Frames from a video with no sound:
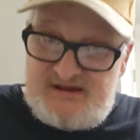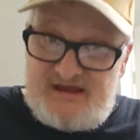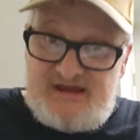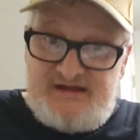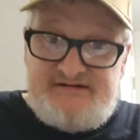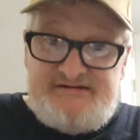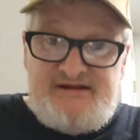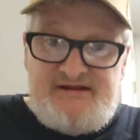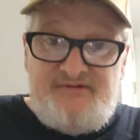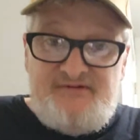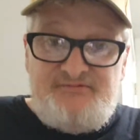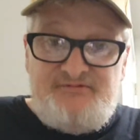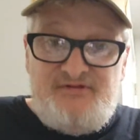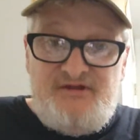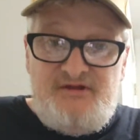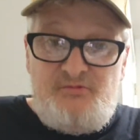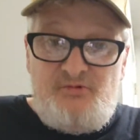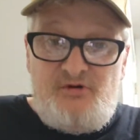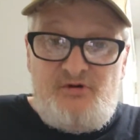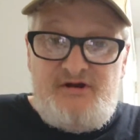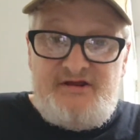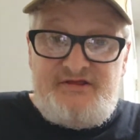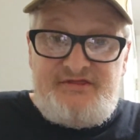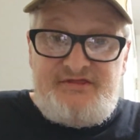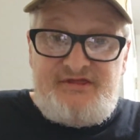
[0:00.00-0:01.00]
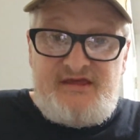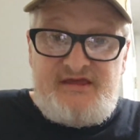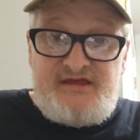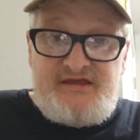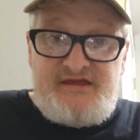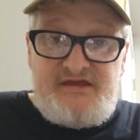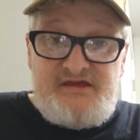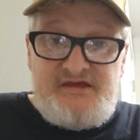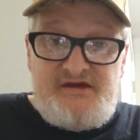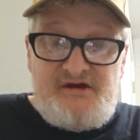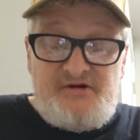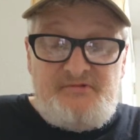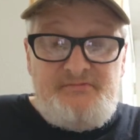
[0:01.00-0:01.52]
I definitely want to thank
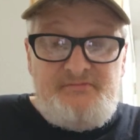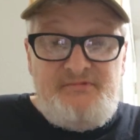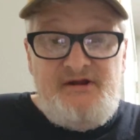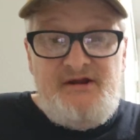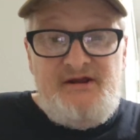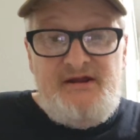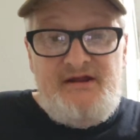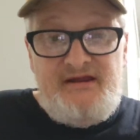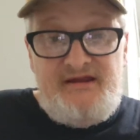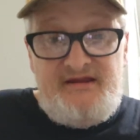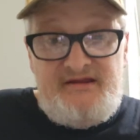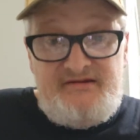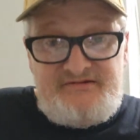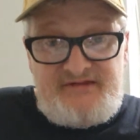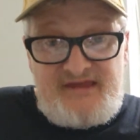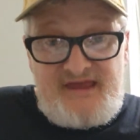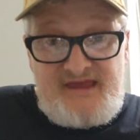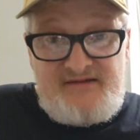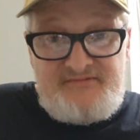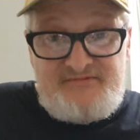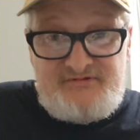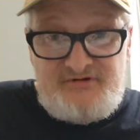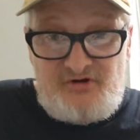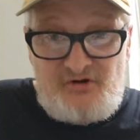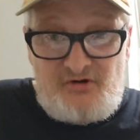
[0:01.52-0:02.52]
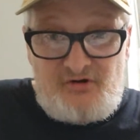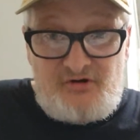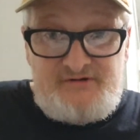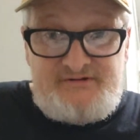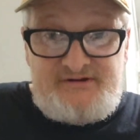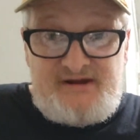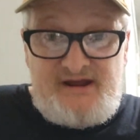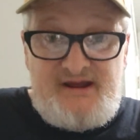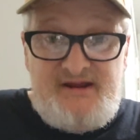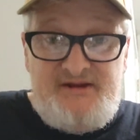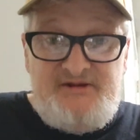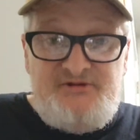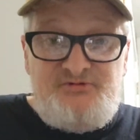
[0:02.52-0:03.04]
him. He's having hard
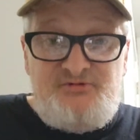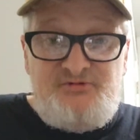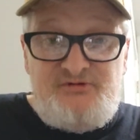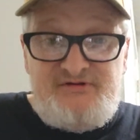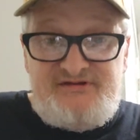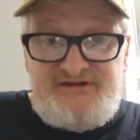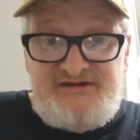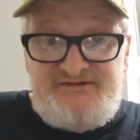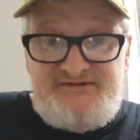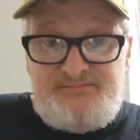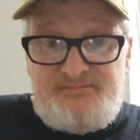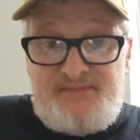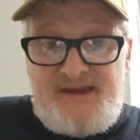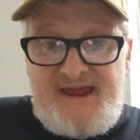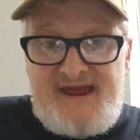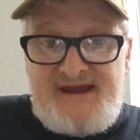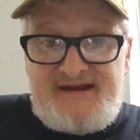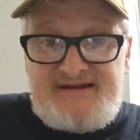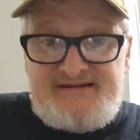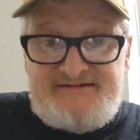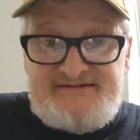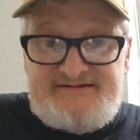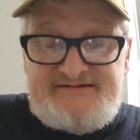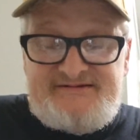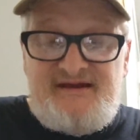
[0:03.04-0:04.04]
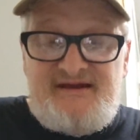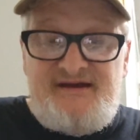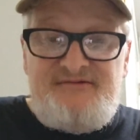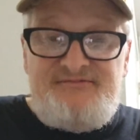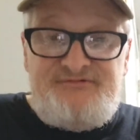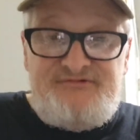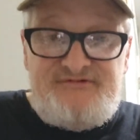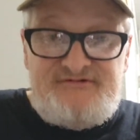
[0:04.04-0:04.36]
times with his back and stuff.